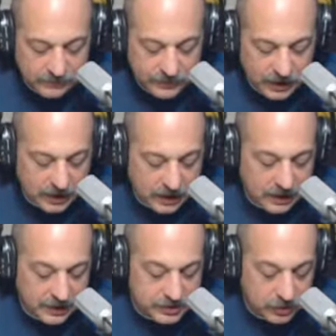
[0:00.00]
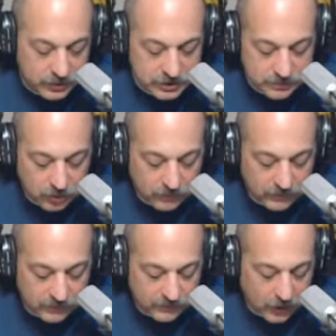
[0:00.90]
It's always
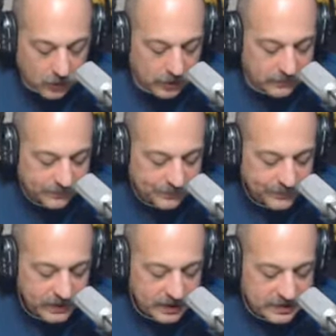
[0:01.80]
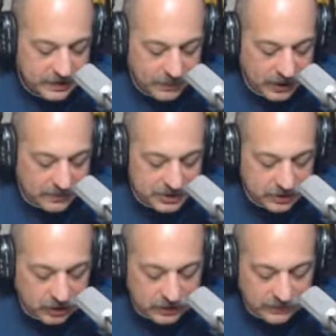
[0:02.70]
moving forward. He said, but I'm
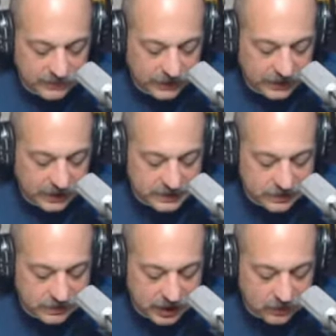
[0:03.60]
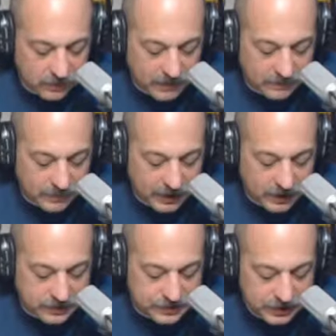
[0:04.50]
still undefeated. I still got all my
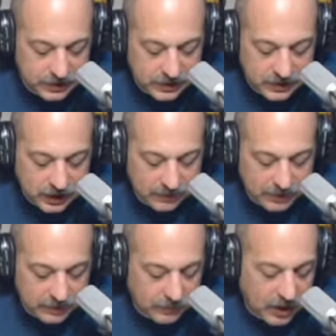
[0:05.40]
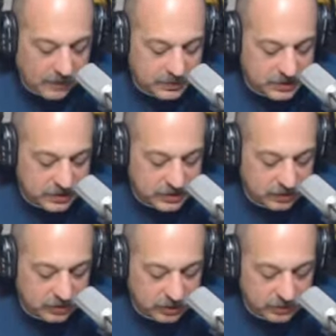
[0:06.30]
belts. I'm in a prime position
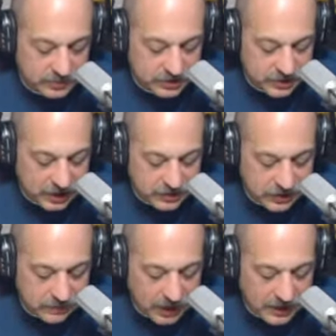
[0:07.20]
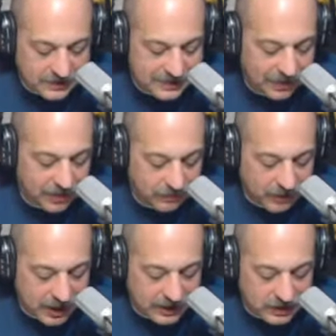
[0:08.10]
in terms of sanctioning bodies and the
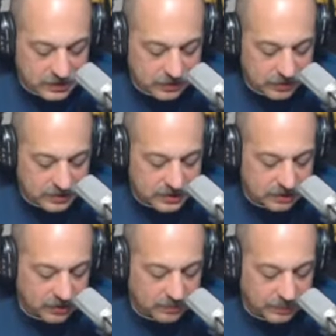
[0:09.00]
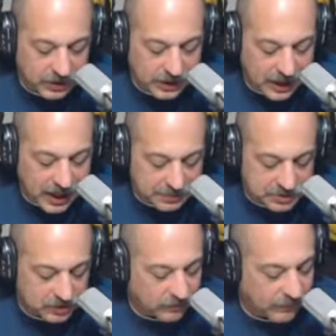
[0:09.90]
ranking, so there's still plenty of
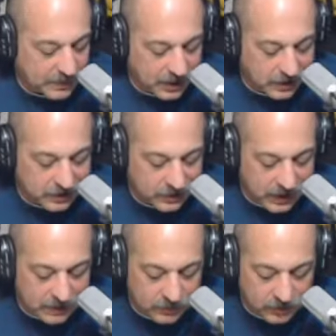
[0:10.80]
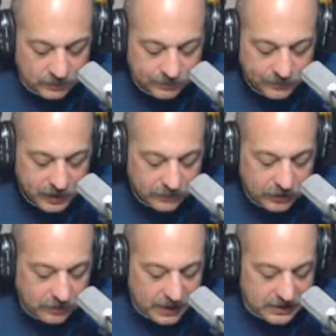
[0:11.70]
options for me on the table.
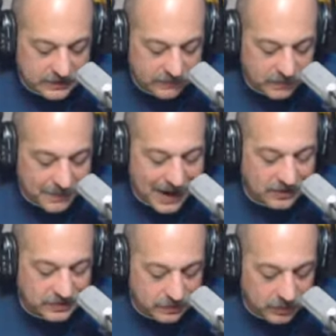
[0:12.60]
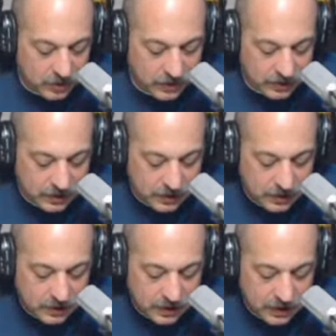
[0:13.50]
There are massive amounts of money
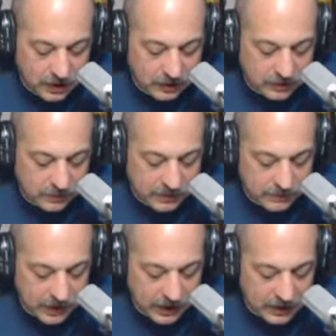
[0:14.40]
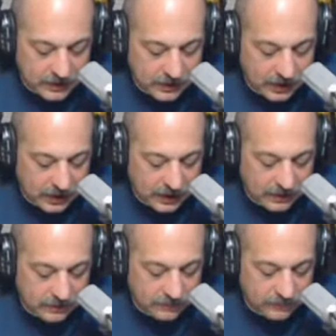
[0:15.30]
to be made,
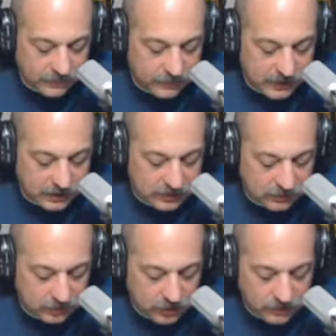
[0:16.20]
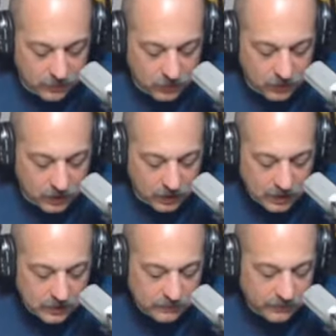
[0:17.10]
and for me to learn more
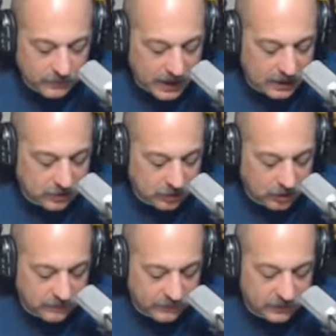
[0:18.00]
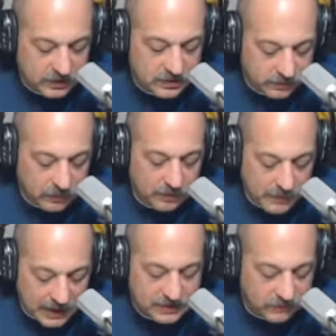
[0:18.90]
from that Clark, there's a
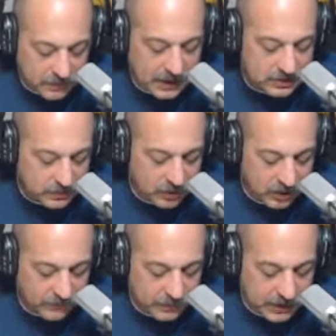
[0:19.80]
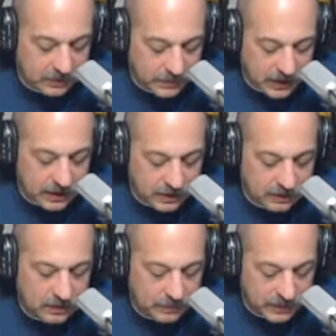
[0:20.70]
massive amounts of money for me to
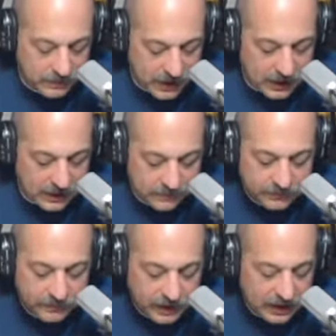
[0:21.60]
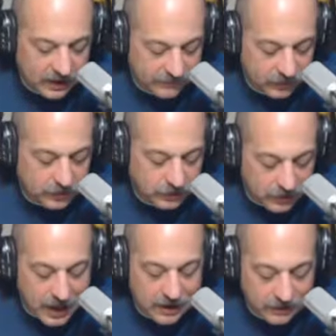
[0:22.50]
be made, and I've learned a
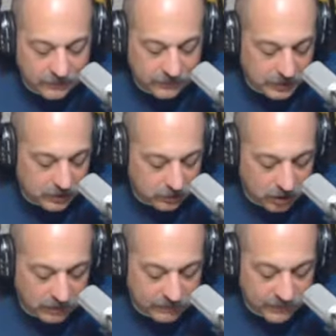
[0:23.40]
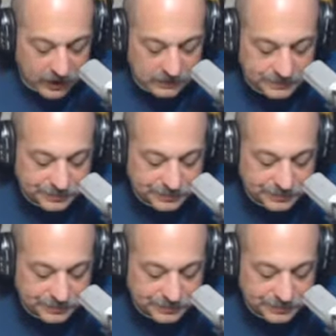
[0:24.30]
lot from the Clark fight.